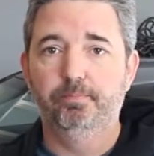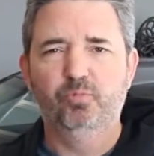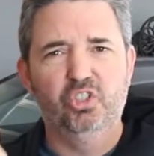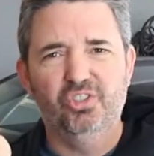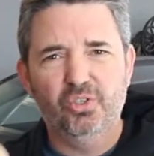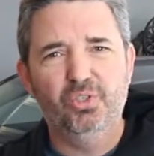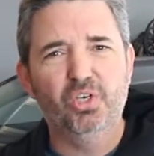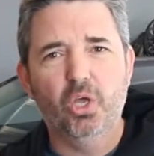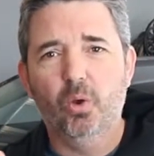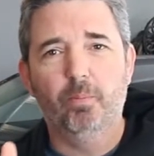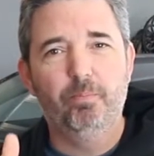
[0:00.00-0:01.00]
Just so you
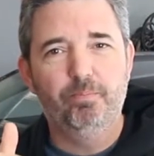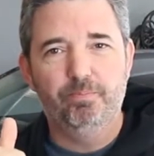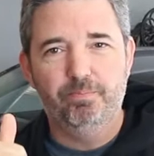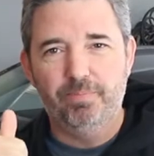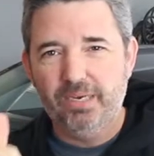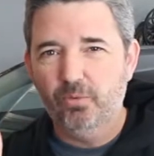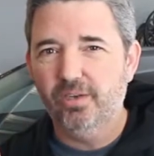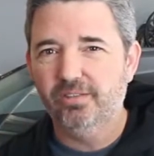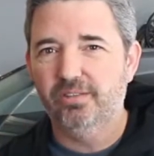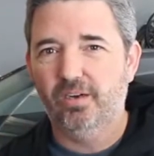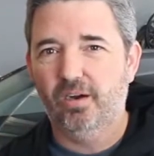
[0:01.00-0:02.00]
know,
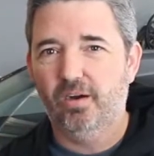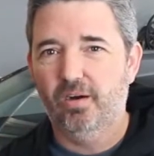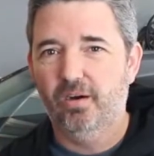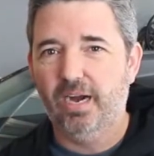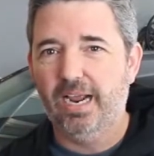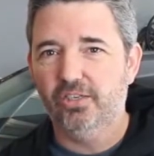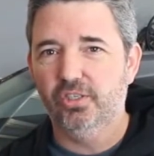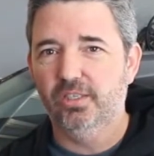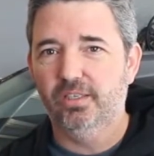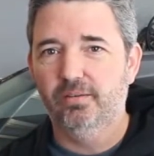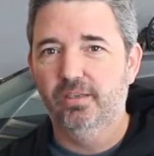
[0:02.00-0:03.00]
BedRugs are
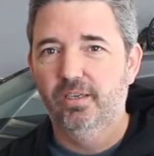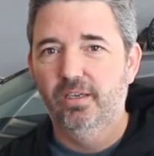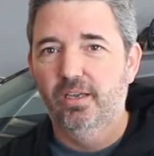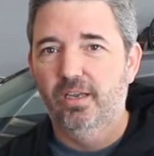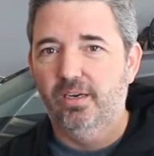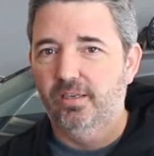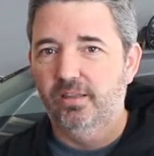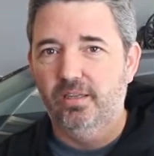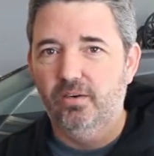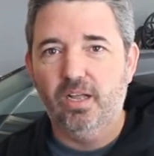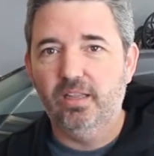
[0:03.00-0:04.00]
actually,
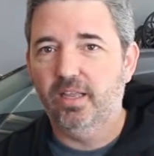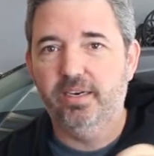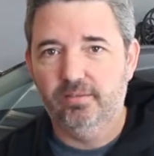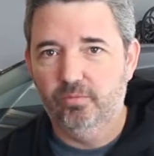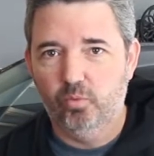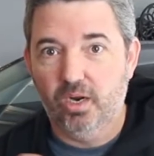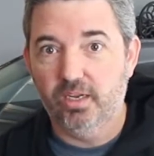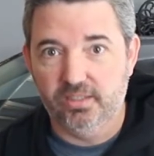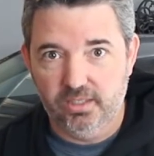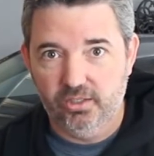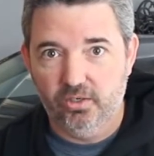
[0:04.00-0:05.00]
they're not like
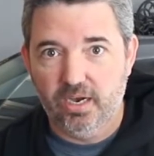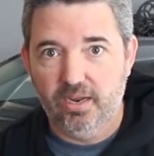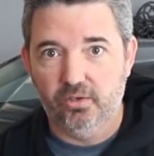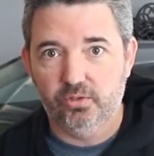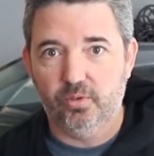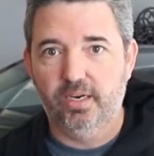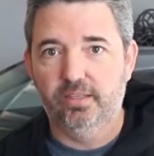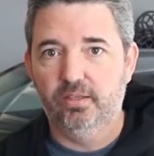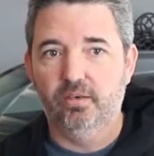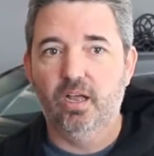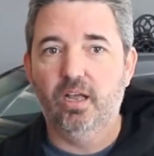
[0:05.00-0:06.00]
rugs in your house, right?
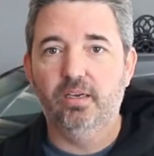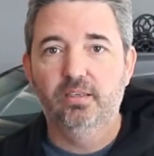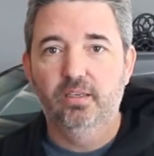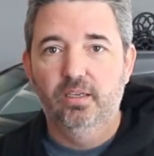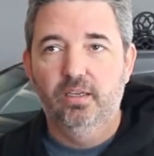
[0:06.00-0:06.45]
They're not,